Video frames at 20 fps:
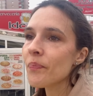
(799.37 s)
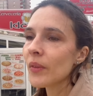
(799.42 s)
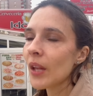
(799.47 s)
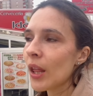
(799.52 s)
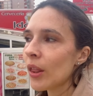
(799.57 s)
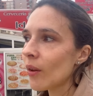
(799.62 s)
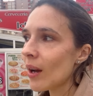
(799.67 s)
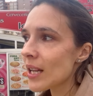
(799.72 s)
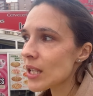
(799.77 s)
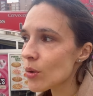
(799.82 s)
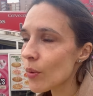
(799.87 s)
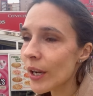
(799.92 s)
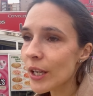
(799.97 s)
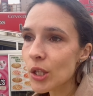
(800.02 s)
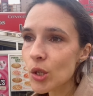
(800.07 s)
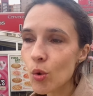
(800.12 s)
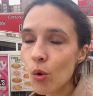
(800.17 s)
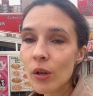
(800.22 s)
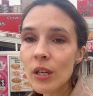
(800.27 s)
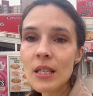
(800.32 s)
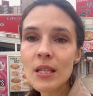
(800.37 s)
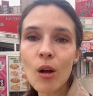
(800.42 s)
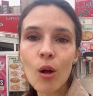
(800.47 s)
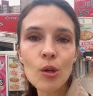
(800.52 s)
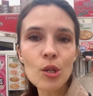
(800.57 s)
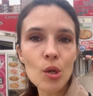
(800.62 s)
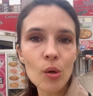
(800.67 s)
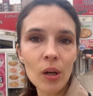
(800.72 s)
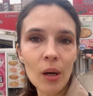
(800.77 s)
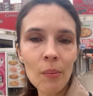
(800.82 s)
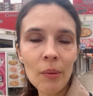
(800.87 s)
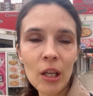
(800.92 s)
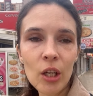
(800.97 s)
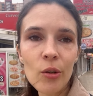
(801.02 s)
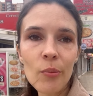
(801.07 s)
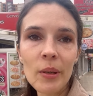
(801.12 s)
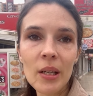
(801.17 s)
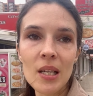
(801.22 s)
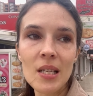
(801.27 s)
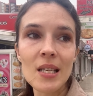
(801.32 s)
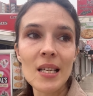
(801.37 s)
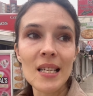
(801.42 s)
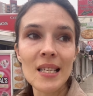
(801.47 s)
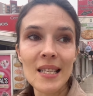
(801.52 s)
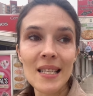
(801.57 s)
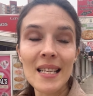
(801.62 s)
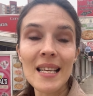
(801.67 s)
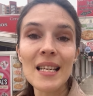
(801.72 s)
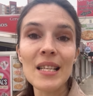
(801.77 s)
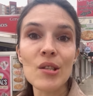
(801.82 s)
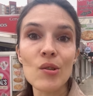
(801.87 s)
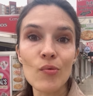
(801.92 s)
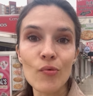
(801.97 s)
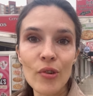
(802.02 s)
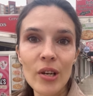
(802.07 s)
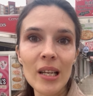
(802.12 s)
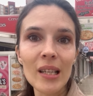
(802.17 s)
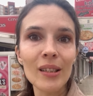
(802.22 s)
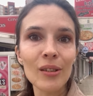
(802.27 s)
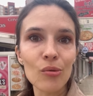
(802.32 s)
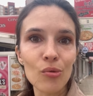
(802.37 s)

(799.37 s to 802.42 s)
And that's why tourists also come here, because they see it's really,